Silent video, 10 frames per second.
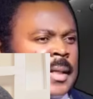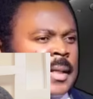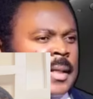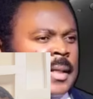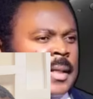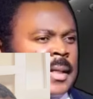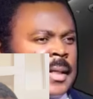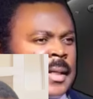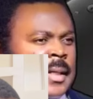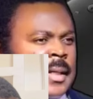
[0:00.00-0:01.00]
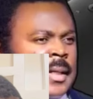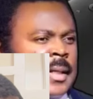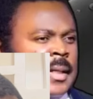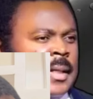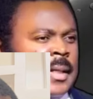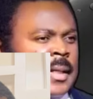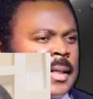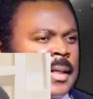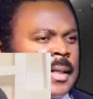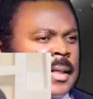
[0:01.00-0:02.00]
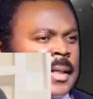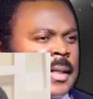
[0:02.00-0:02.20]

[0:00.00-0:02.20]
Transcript: [no speech]